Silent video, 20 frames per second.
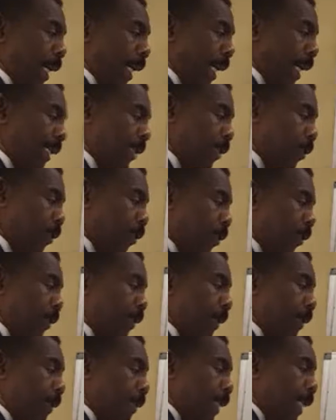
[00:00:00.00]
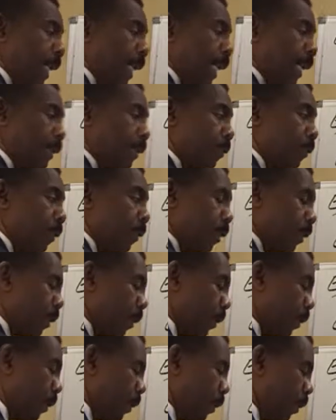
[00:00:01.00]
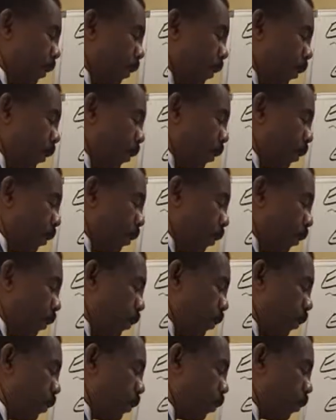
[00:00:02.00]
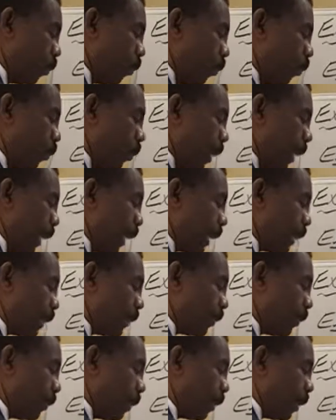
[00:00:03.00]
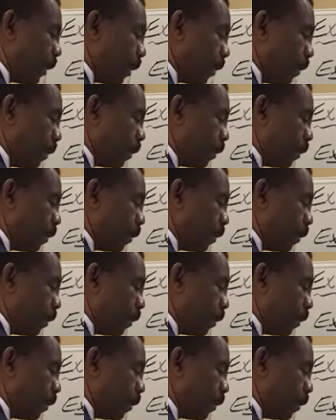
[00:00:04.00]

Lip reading: X squared plus x squared, 2x squared.